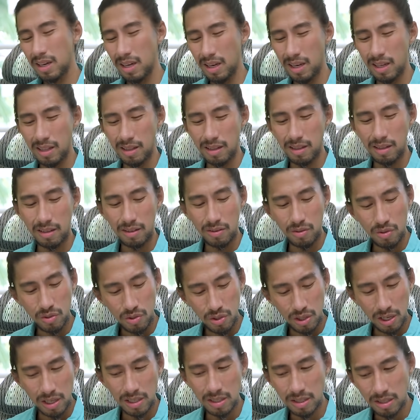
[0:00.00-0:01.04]
and you
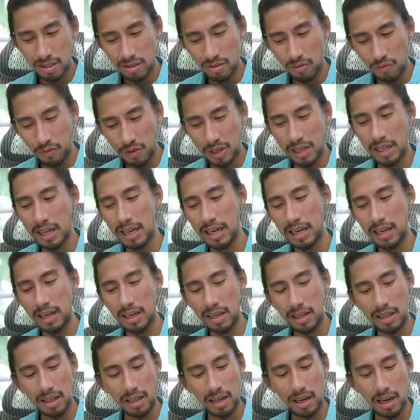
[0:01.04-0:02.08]
just feel like